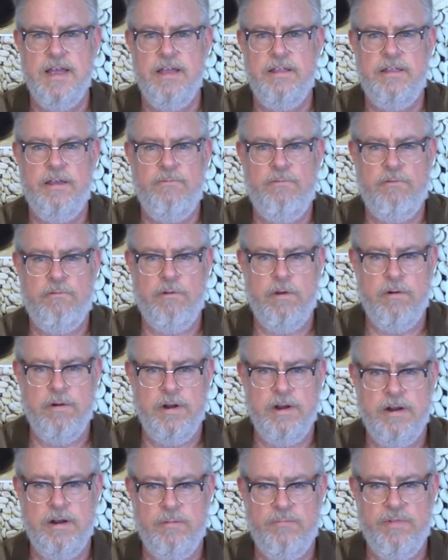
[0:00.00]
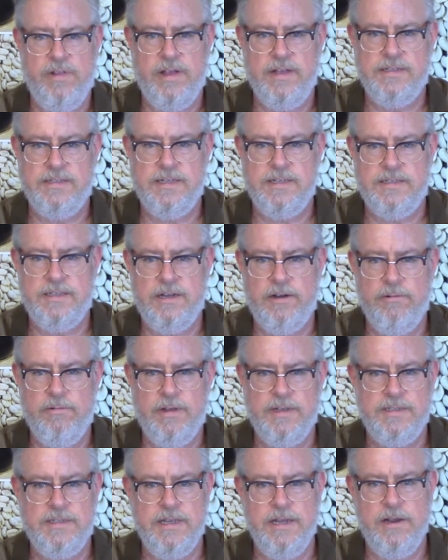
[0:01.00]
They've grown it in a place that's
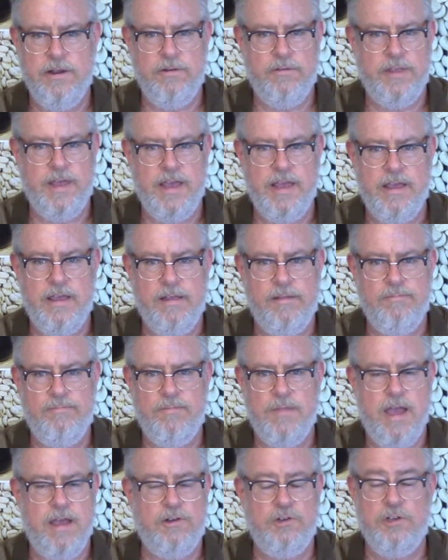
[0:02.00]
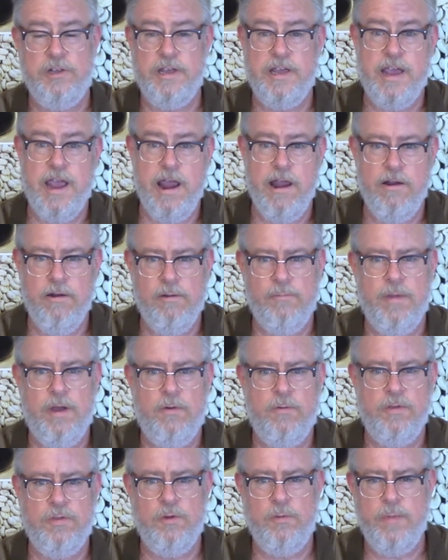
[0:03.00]
interesting or they actually care about
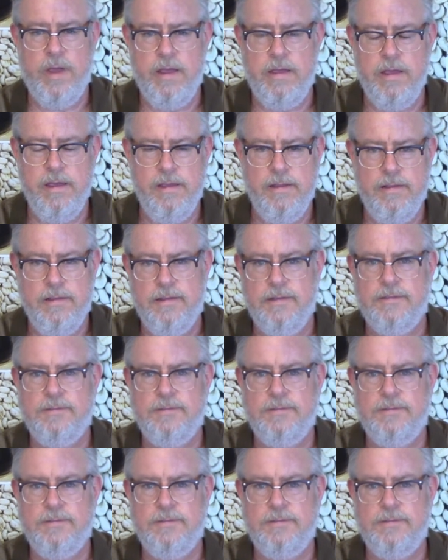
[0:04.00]
what they're making